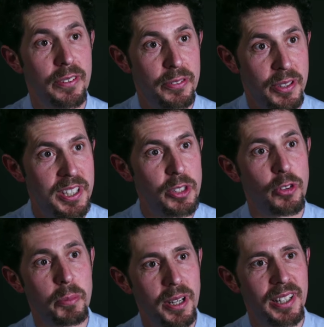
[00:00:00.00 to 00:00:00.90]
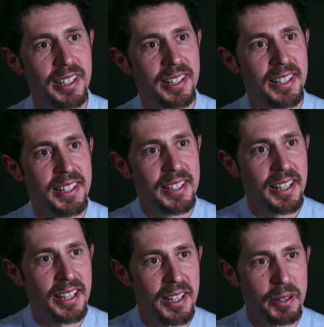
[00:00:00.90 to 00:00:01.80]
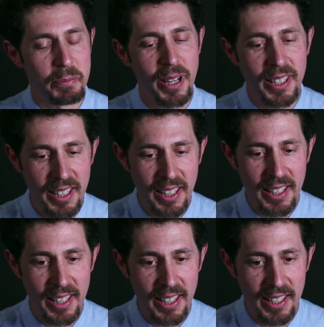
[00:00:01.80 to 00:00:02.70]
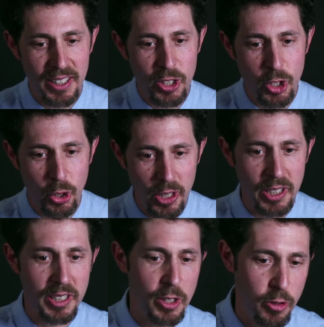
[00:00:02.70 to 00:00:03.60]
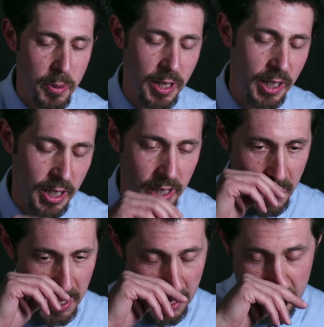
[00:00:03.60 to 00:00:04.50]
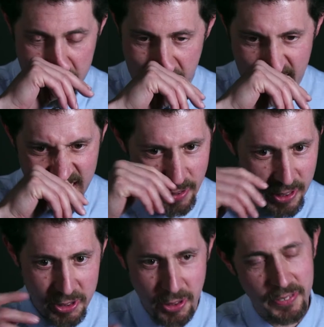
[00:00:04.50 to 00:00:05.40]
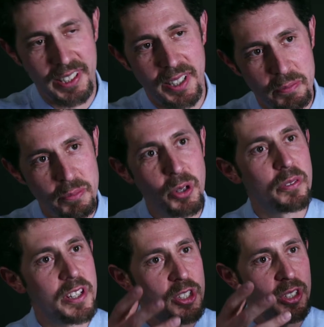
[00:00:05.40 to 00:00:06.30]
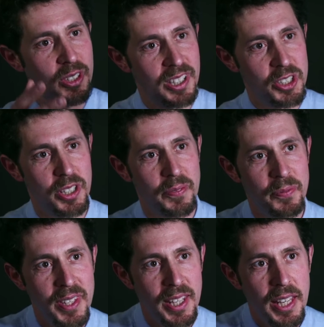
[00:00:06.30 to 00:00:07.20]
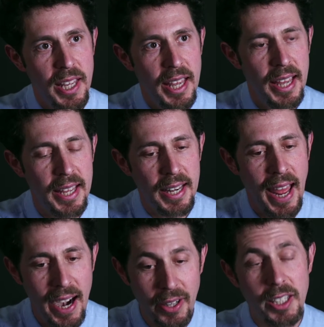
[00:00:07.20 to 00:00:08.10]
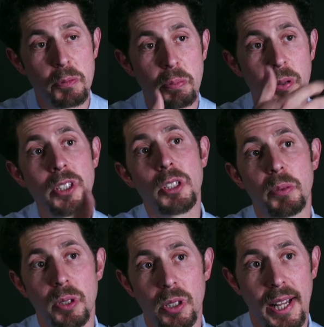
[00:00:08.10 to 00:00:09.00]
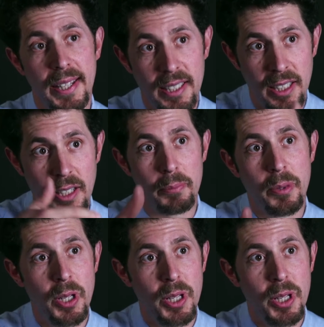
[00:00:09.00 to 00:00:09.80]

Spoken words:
for Teach for America. Mike and I had joined Teach for America, and they were at sort of like a motivational luncheon. And Harriet's principal had come